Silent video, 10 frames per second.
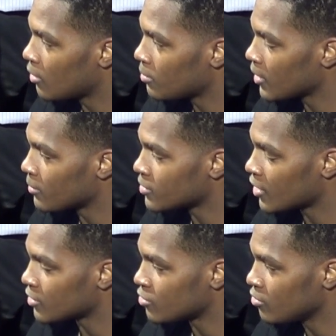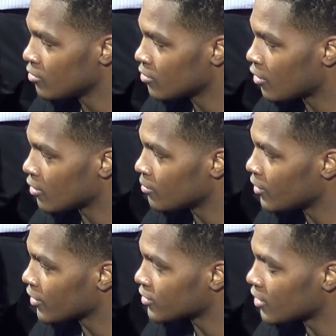Playing beside two
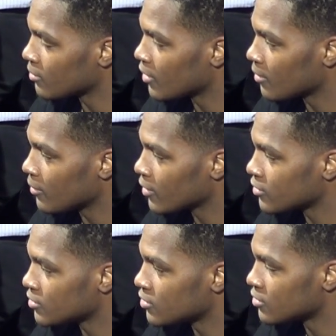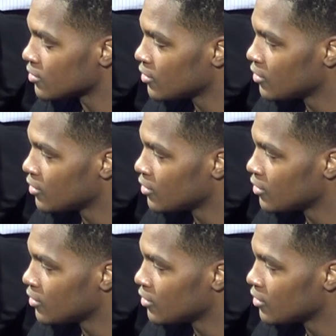All-American type linebackers